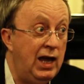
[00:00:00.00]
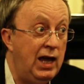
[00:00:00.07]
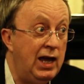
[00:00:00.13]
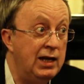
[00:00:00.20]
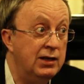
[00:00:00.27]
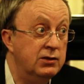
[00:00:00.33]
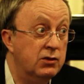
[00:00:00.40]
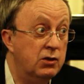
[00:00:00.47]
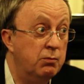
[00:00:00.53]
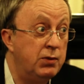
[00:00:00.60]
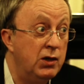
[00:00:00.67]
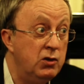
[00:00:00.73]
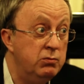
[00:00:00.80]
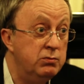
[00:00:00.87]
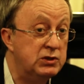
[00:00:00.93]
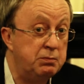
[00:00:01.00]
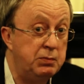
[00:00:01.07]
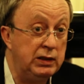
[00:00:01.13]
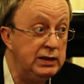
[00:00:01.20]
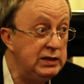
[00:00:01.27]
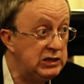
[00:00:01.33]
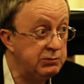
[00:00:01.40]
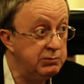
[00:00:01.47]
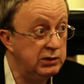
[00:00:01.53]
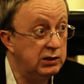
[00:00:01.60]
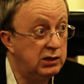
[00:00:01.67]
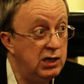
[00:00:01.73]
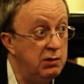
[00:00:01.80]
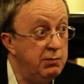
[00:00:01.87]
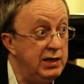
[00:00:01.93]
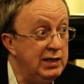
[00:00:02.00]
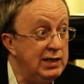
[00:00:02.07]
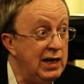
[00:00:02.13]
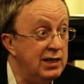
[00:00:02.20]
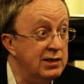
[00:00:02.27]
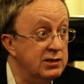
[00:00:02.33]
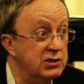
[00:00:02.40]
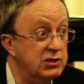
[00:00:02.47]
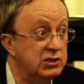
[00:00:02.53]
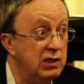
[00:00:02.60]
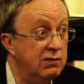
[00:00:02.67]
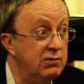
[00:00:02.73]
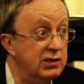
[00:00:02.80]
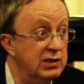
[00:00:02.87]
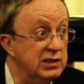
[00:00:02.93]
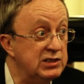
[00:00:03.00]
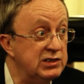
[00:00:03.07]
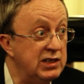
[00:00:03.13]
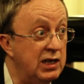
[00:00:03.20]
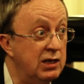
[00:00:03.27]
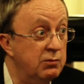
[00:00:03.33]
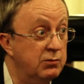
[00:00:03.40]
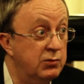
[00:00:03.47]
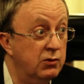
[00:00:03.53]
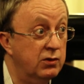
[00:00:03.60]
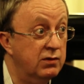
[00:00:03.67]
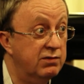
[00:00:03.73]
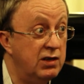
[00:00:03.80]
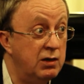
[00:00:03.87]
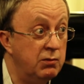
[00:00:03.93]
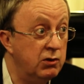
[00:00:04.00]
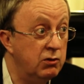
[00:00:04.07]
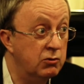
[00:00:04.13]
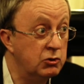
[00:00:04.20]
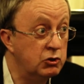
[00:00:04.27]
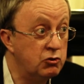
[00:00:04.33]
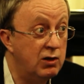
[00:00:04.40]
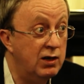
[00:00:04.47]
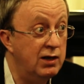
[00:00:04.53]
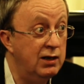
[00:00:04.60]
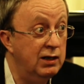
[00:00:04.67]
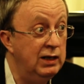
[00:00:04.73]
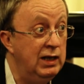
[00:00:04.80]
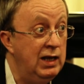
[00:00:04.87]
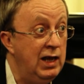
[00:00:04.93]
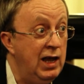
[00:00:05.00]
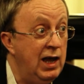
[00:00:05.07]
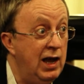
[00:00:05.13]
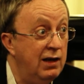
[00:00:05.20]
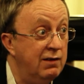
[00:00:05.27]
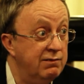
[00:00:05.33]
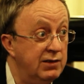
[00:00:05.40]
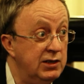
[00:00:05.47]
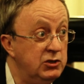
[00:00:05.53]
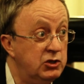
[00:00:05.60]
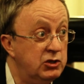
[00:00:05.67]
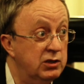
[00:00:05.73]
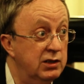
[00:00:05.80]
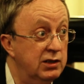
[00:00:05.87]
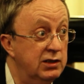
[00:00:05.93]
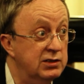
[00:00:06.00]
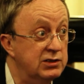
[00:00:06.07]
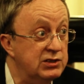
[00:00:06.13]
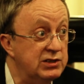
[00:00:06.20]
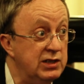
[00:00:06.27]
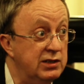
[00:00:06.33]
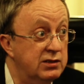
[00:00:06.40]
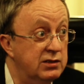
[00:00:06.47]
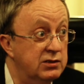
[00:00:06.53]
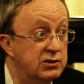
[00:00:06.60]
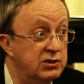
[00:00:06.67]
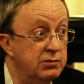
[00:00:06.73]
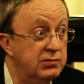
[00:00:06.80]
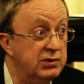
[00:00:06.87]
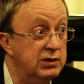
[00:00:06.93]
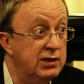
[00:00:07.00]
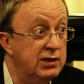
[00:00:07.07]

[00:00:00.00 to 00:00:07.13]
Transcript: And the Pope's policemen come in and discover this and put the family on trial and eventually sentence them to